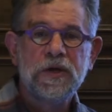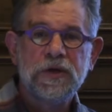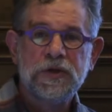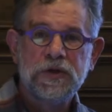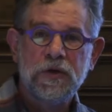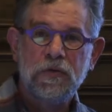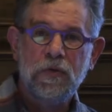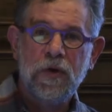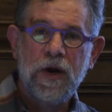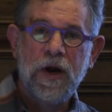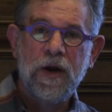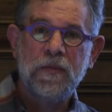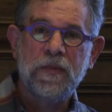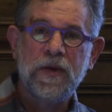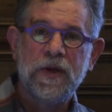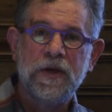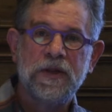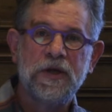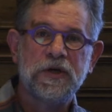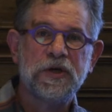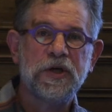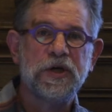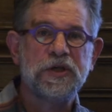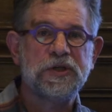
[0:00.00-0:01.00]
So what
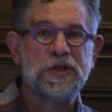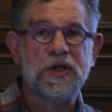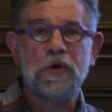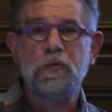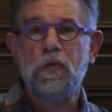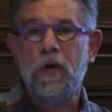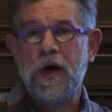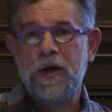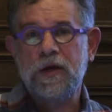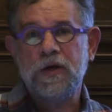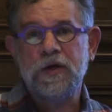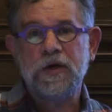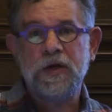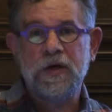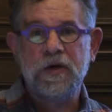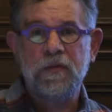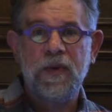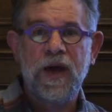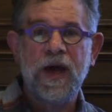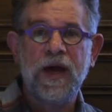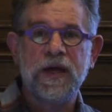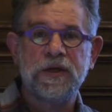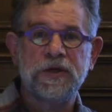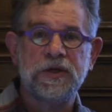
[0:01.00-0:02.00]
they're going to say, why do you need
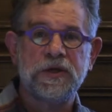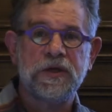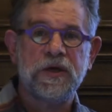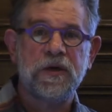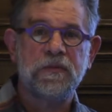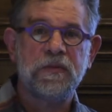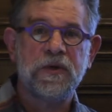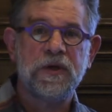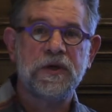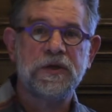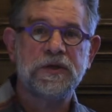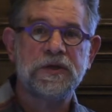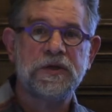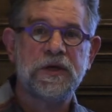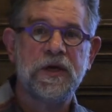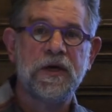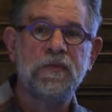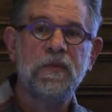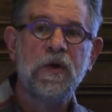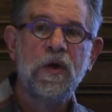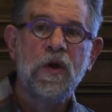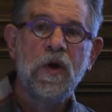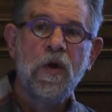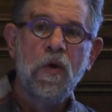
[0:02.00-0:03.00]
a badge? And I'm going to
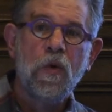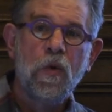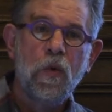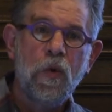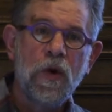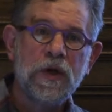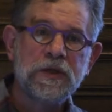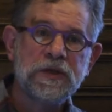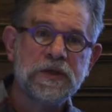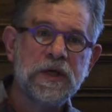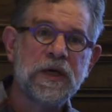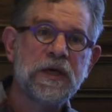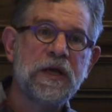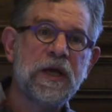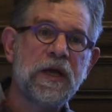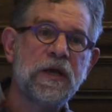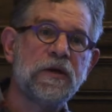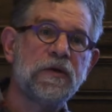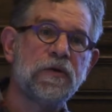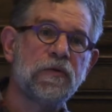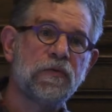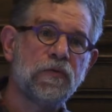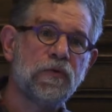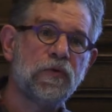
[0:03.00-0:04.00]
say, once I
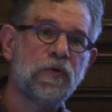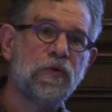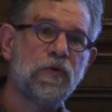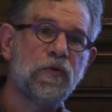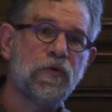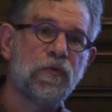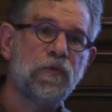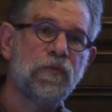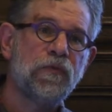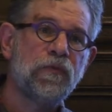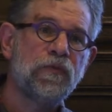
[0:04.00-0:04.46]
get in the room,